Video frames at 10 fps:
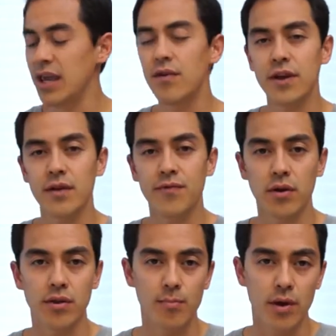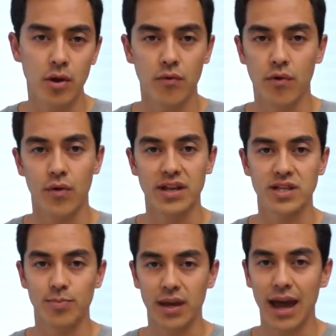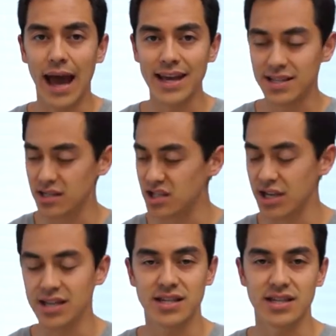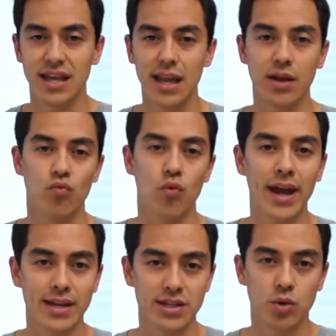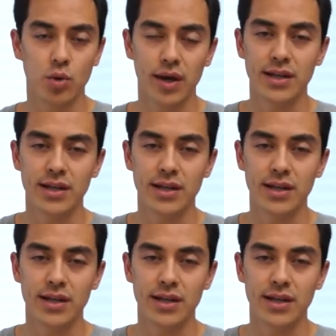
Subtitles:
even if you're in the middle of a recipe, I suggest just getting right to